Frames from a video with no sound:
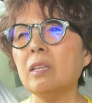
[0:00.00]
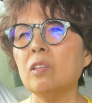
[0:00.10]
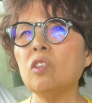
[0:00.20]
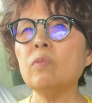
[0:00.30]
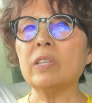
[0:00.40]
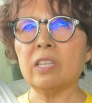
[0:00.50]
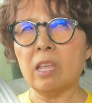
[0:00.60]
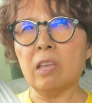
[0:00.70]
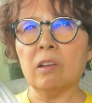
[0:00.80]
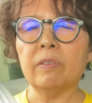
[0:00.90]
she was
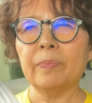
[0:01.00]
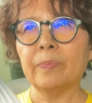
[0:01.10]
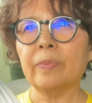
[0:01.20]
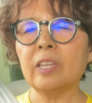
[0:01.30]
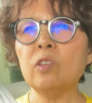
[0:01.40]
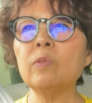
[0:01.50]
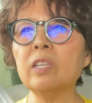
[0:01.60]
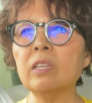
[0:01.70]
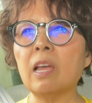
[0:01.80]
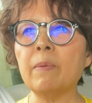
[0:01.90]
there. She
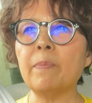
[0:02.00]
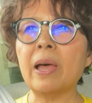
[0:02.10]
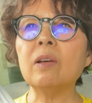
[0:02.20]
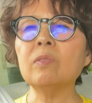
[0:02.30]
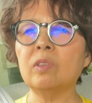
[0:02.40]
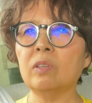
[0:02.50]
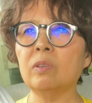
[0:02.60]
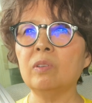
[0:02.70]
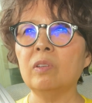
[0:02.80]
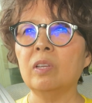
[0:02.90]
was about
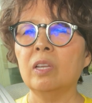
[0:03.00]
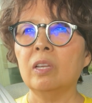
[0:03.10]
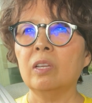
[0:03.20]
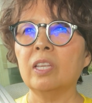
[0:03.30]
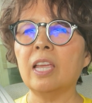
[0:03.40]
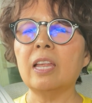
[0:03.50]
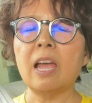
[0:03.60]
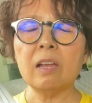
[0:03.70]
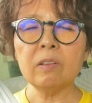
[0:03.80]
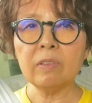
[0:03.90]
to get
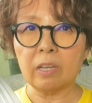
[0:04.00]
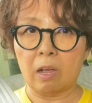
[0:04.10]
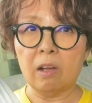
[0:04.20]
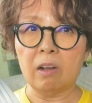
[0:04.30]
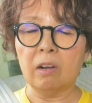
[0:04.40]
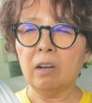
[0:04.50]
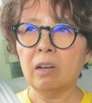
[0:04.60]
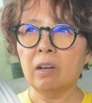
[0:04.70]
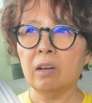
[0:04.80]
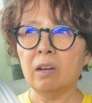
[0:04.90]
out of the car,
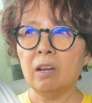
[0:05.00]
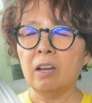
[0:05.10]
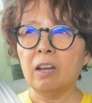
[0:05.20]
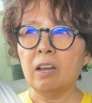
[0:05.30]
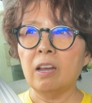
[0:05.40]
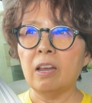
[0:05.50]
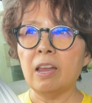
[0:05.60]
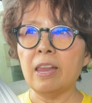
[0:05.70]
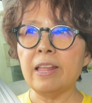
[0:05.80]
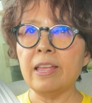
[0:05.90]

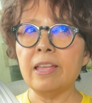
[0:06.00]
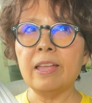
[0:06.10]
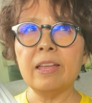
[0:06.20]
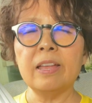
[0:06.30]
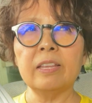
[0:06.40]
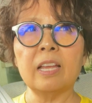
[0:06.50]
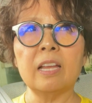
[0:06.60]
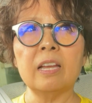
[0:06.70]
and